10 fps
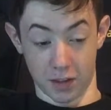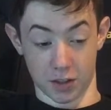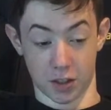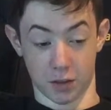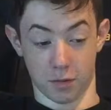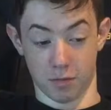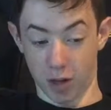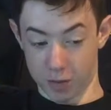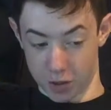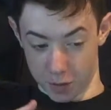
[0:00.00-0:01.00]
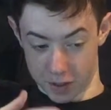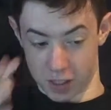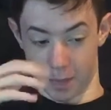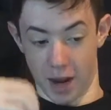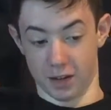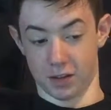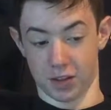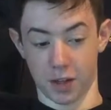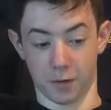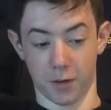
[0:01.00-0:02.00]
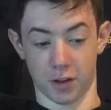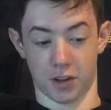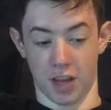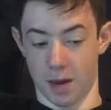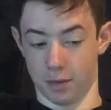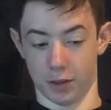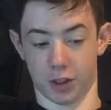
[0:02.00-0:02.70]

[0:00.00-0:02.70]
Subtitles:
This also helped to expand suffrage,